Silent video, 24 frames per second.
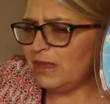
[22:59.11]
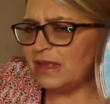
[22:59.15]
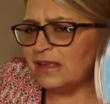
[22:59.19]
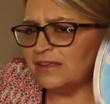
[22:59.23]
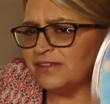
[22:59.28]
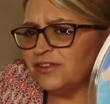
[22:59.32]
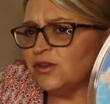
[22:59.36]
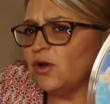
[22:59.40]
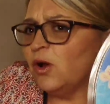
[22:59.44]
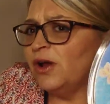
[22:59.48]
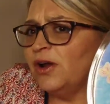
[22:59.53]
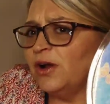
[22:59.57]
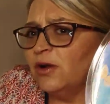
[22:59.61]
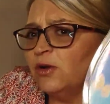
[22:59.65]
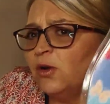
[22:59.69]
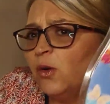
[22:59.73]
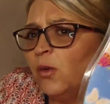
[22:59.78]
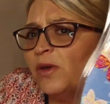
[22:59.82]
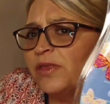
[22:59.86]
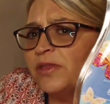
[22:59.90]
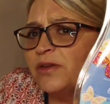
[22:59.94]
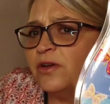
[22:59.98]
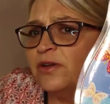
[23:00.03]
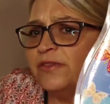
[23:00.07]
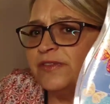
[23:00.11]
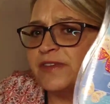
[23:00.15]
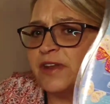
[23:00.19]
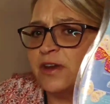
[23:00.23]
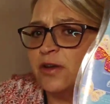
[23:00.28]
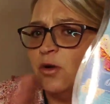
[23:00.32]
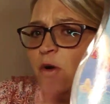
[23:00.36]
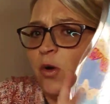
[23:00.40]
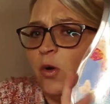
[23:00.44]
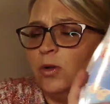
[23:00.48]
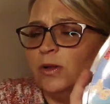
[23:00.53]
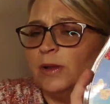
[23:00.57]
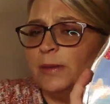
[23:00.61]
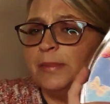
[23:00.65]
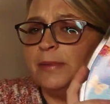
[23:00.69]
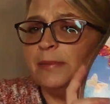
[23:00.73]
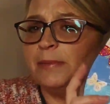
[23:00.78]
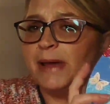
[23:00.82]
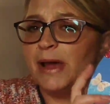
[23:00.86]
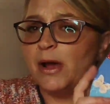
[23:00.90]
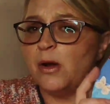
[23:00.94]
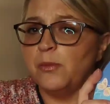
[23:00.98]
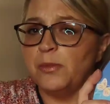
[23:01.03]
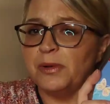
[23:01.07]
So I don't know whether it's going to hold up in
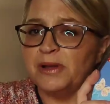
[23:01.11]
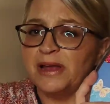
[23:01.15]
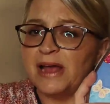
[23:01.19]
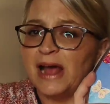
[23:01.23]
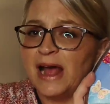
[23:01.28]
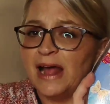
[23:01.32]
my open